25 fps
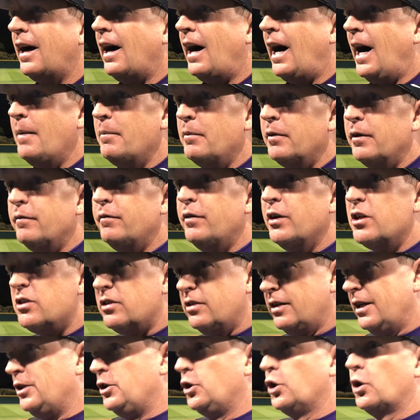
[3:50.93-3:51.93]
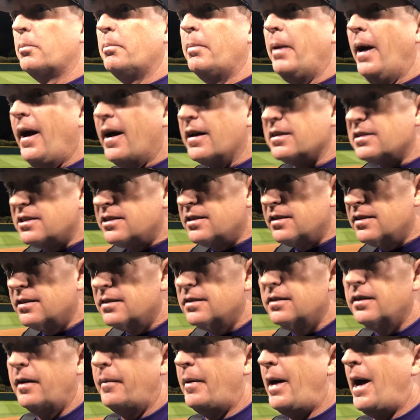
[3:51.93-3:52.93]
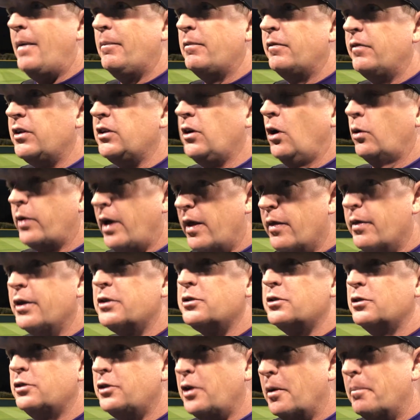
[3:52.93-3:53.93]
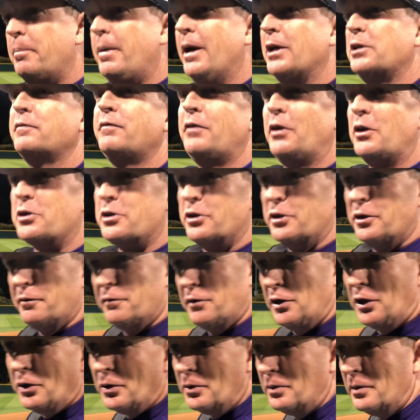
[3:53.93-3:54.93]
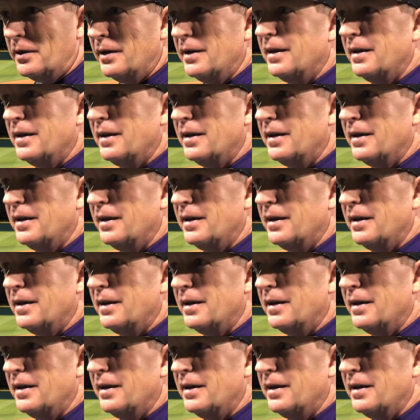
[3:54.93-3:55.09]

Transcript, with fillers: I'm envisioning your best. You know, I'm envisioning, okay, this is the best version of you.